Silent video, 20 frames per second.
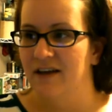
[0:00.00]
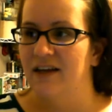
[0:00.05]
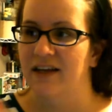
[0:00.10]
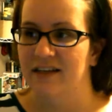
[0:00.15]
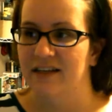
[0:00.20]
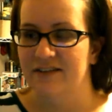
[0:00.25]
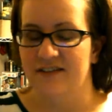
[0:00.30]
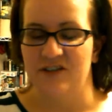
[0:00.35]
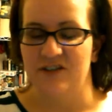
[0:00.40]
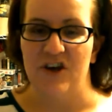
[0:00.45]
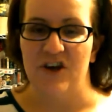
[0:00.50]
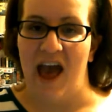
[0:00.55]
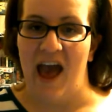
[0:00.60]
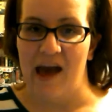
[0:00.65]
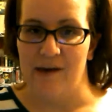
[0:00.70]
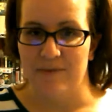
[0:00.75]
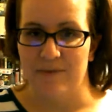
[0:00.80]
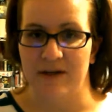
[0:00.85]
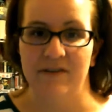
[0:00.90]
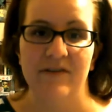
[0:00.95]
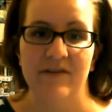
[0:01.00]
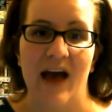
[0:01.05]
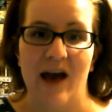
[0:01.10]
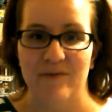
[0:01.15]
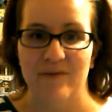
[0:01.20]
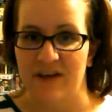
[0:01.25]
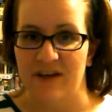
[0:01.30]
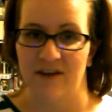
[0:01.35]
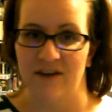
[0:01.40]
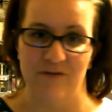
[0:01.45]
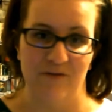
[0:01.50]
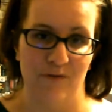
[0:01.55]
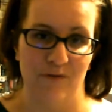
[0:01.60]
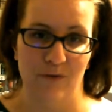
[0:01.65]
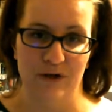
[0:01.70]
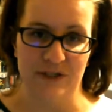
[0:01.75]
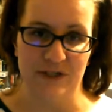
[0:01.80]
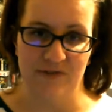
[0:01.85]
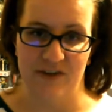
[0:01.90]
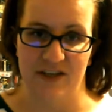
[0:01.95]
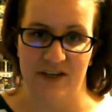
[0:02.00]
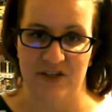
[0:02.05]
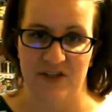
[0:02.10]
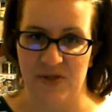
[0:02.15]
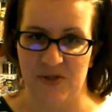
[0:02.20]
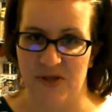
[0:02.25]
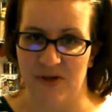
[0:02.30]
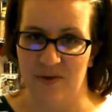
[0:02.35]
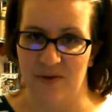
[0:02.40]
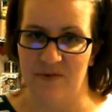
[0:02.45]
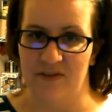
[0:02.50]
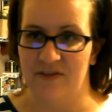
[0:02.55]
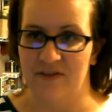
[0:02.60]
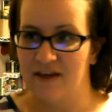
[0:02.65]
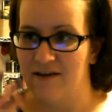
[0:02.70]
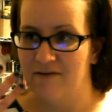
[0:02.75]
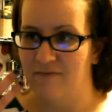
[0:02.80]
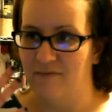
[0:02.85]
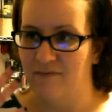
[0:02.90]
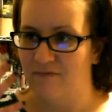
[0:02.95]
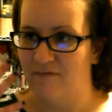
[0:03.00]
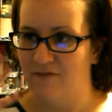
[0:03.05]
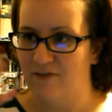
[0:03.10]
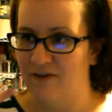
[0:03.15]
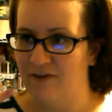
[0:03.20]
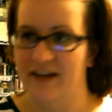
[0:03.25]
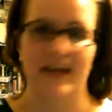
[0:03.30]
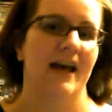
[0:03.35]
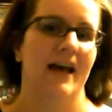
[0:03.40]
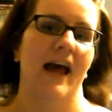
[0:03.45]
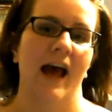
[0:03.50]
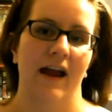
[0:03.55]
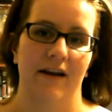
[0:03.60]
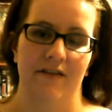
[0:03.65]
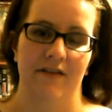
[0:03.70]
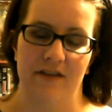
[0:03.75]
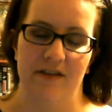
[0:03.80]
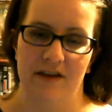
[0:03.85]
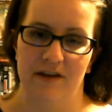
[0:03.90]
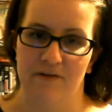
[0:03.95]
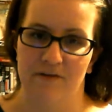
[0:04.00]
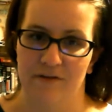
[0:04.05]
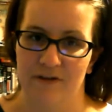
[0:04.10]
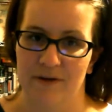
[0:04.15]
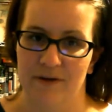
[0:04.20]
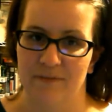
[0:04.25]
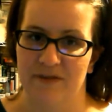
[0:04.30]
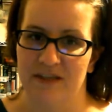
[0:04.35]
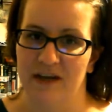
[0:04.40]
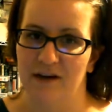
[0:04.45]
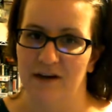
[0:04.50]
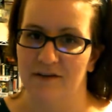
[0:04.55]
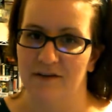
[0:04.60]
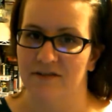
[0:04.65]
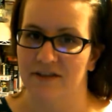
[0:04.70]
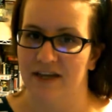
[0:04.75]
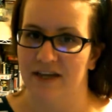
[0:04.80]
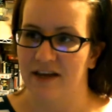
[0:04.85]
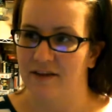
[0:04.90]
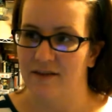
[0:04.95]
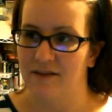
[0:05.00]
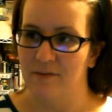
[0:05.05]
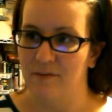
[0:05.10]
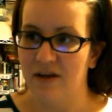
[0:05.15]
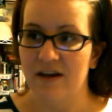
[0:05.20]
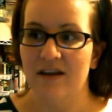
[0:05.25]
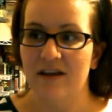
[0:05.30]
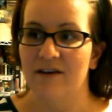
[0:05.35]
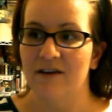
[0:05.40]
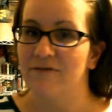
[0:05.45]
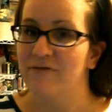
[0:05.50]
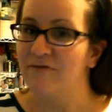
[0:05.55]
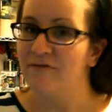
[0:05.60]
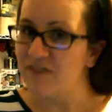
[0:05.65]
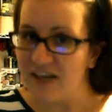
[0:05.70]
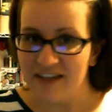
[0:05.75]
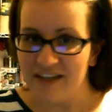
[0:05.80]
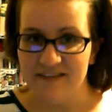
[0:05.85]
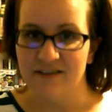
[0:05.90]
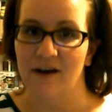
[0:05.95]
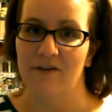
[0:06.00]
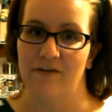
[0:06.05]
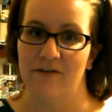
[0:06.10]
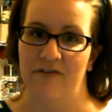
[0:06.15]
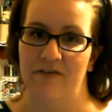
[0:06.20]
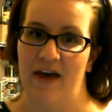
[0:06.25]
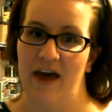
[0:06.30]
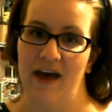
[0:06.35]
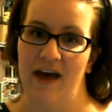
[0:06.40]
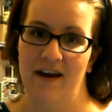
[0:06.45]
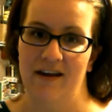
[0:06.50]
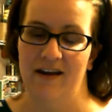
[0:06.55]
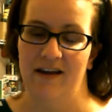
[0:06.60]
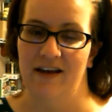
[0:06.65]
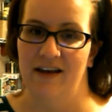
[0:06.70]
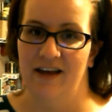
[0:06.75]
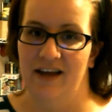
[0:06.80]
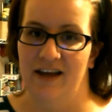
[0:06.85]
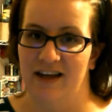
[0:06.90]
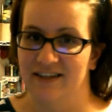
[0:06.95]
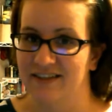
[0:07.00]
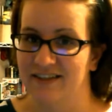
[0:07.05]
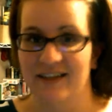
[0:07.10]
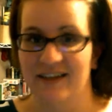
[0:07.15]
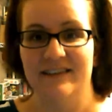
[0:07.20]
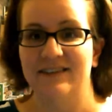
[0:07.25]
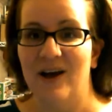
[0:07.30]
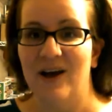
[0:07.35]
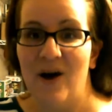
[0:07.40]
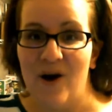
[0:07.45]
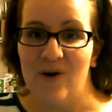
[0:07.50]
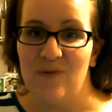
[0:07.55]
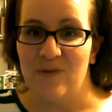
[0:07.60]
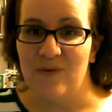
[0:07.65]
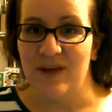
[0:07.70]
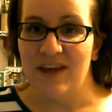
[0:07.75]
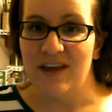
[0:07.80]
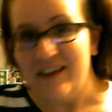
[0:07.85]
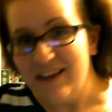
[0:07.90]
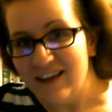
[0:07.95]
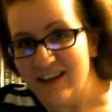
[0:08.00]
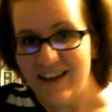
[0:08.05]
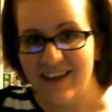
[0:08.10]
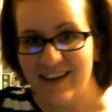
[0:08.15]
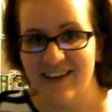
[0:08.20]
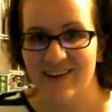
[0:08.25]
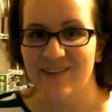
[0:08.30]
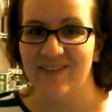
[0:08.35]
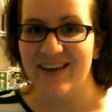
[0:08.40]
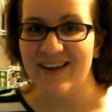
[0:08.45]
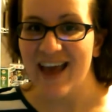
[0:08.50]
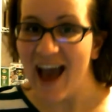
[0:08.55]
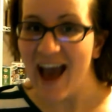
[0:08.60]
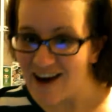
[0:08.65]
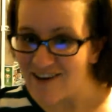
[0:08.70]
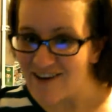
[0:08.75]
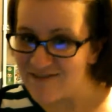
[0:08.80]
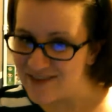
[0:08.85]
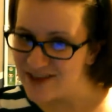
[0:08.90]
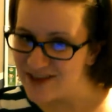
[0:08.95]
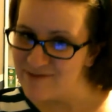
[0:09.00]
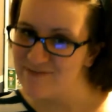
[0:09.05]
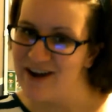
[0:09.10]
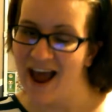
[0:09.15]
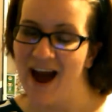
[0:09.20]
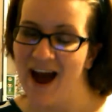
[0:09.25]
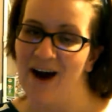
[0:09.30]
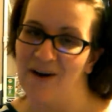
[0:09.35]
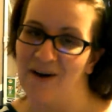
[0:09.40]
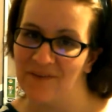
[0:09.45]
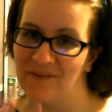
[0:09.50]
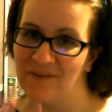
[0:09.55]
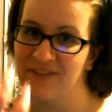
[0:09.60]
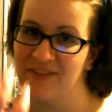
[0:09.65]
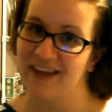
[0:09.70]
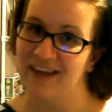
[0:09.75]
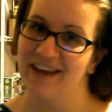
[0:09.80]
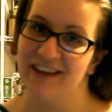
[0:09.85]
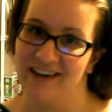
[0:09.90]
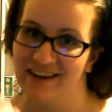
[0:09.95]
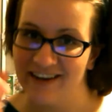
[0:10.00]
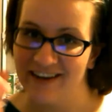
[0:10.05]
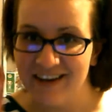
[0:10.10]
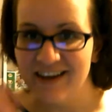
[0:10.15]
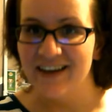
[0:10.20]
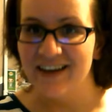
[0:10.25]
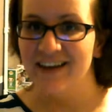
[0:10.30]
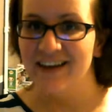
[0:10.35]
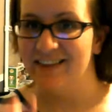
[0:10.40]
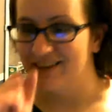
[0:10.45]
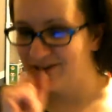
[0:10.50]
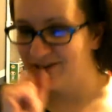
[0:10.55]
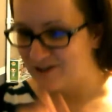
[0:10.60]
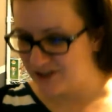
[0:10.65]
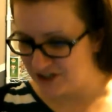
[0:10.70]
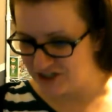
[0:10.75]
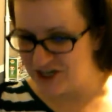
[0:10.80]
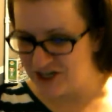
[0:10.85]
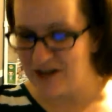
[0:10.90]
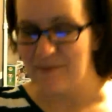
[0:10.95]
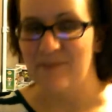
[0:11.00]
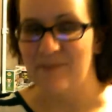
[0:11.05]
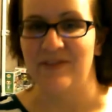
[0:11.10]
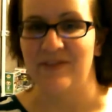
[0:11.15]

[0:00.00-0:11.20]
in such a habit of having it force-fed to them that they forget how to think for themselves, and the media feeds off of that and says, oh, we have them now, they're sheep,